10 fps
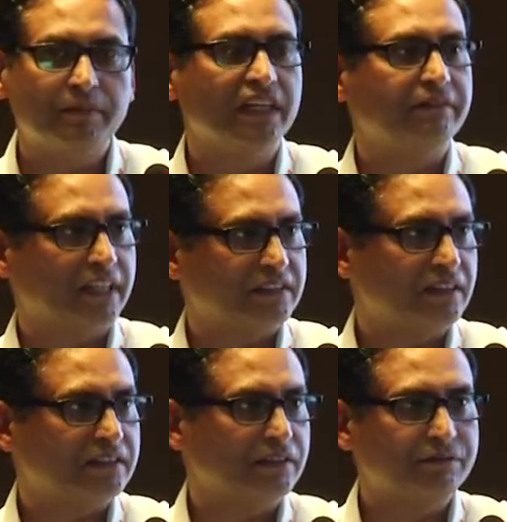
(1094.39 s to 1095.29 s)

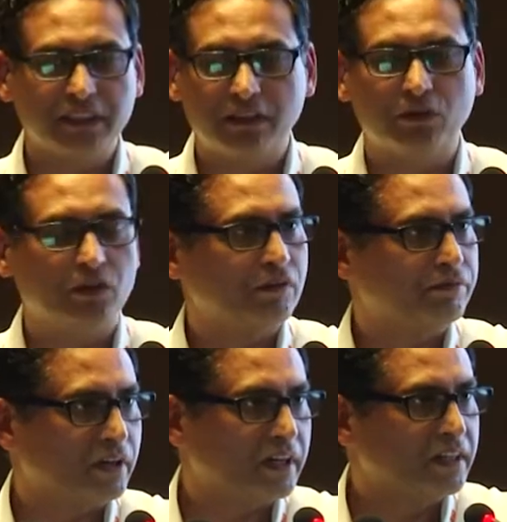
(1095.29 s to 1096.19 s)
manufacturers if we go on
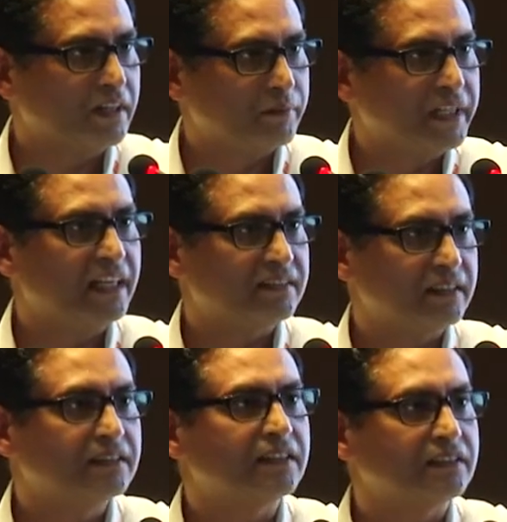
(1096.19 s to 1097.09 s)
for BIS
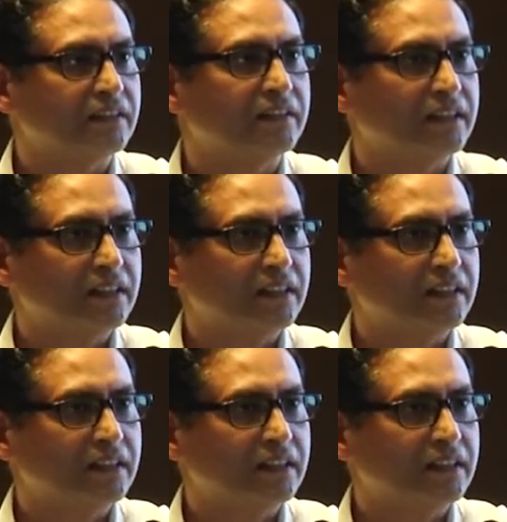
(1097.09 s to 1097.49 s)
registration.